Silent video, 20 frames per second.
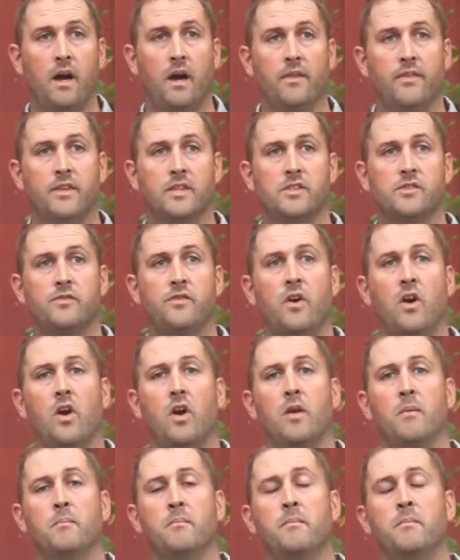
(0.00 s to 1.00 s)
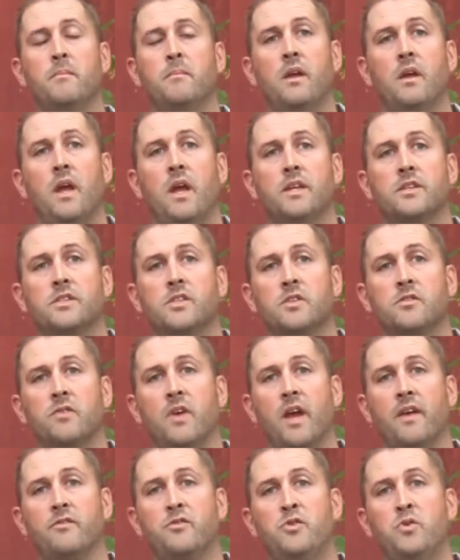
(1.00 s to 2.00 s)
This farm has
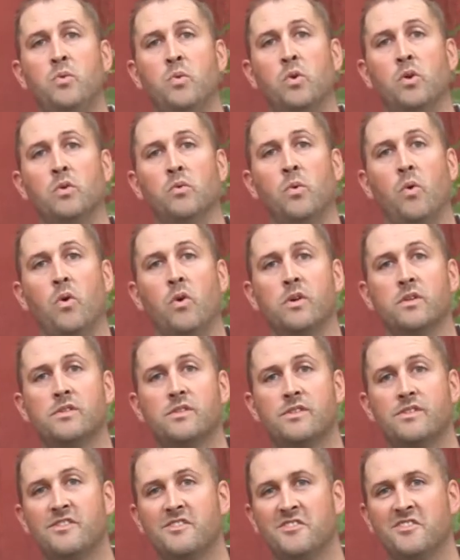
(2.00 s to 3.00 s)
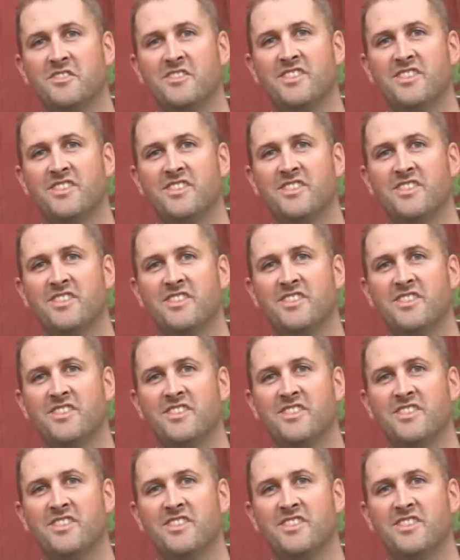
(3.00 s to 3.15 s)
survived 2 world wars,